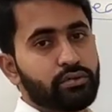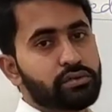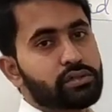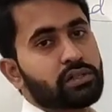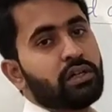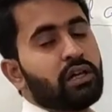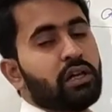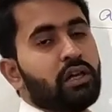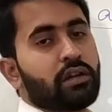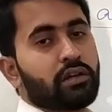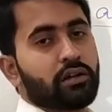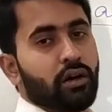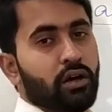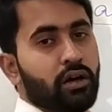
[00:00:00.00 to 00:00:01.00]
used
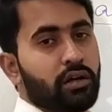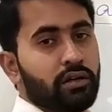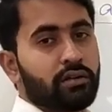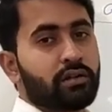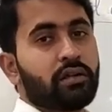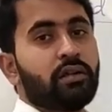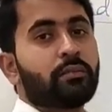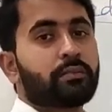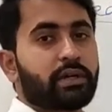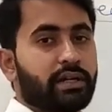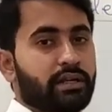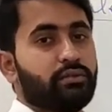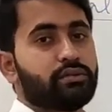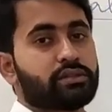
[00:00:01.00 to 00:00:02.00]
nor
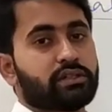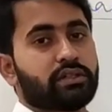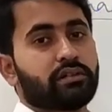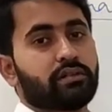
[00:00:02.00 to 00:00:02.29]
produced.